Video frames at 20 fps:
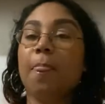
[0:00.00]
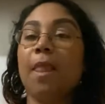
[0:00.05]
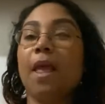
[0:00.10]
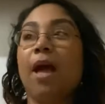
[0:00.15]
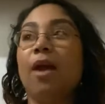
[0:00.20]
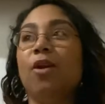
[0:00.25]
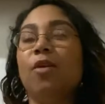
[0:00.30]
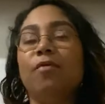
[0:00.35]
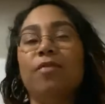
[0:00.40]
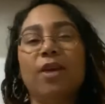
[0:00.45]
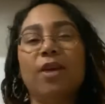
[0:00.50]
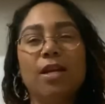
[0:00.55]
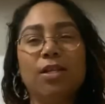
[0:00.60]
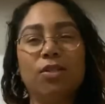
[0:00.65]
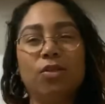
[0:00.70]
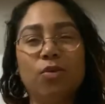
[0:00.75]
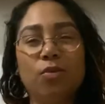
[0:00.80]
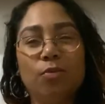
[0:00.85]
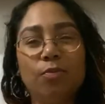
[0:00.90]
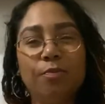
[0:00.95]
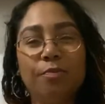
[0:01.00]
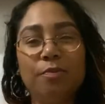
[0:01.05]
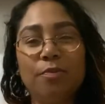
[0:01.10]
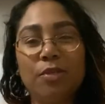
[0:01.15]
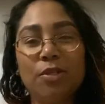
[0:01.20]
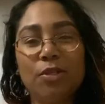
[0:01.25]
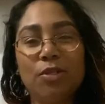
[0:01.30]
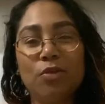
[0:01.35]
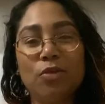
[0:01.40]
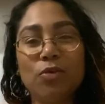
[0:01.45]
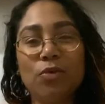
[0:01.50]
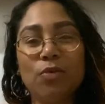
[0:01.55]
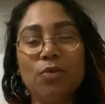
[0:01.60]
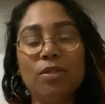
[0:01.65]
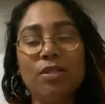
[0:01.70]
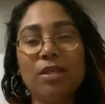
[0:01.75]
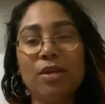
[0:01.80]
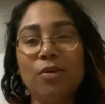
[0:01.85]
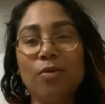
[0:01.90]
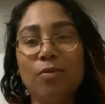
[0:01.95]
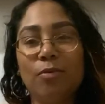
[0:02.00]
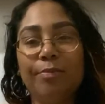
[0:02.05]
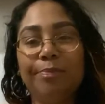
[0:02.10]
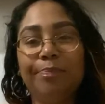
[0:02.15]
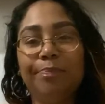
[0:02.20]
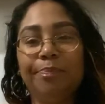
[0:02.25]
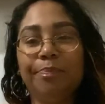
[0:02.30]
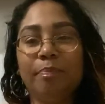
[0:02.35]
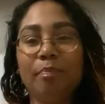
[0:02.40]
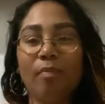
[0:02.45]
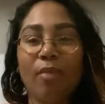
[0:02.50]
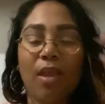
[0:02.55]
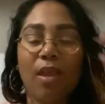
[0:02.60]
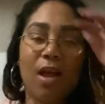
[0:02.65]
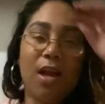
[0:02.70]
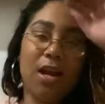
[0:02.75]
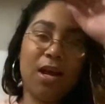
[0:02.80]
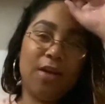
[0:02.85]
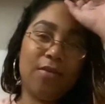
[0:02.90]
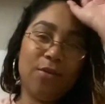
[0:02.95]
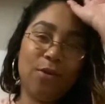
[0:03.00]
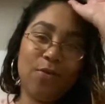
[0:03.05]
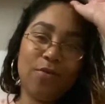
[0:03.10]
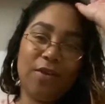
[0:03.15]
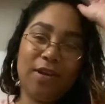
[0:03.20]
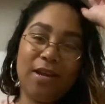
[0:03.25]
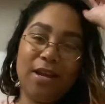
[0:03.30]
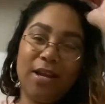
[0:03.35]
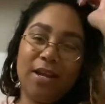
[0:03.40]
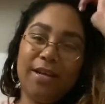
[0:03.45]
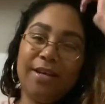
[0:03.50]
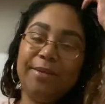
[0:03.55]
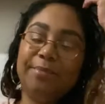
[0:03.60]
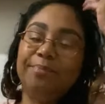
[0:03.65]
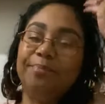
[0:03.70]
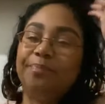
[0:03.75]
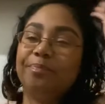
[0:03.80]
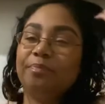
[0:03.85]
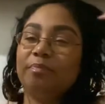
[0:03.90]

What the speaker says: I don't know if you guys know what a snorkel is. I know a lot of you in LA.